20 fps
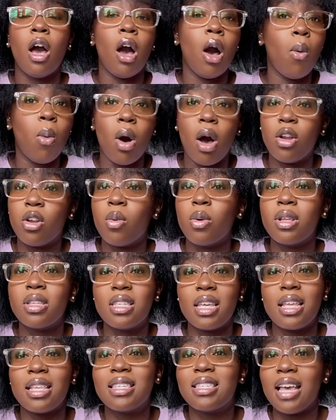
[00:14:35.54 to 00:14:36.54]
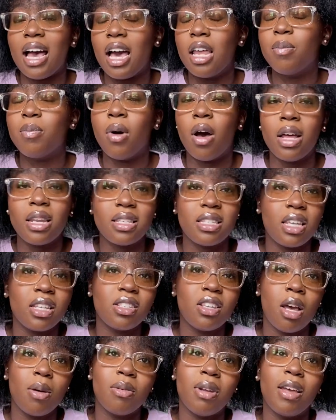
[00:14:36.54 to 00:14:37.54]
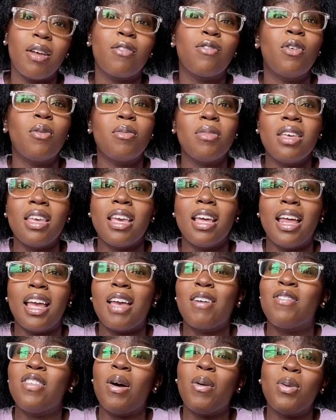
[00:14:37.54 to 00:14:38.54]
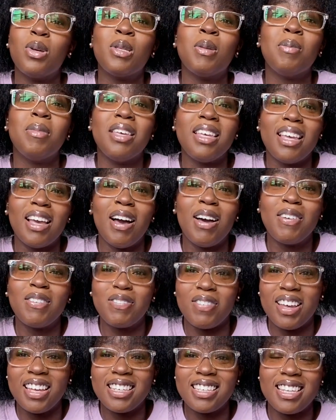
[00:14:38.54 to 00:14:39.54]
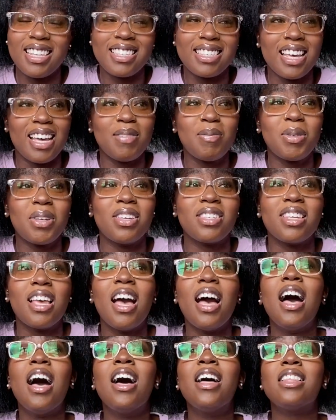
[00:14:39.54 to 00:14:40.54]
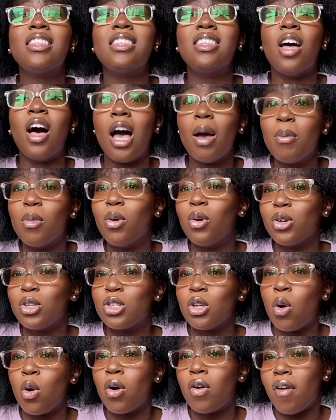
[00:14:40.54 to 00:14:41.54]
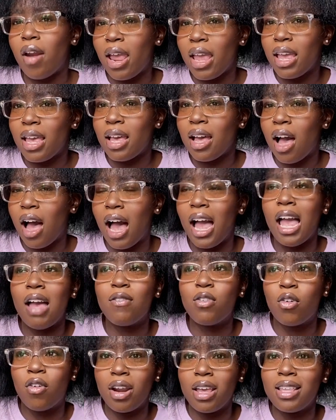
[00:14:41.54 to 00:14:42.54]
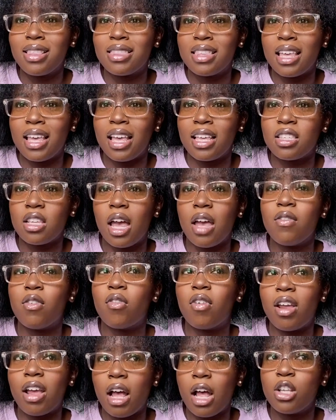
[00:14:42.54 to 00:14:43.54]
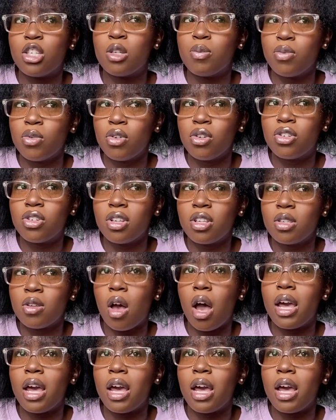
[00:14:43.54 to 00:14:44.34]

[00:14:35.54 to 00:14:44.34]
well, I don't want to say it's sad, but at the same time, like for me, like if that was me, I would find it sad, because I'm also great. I have great things. I have great attributions.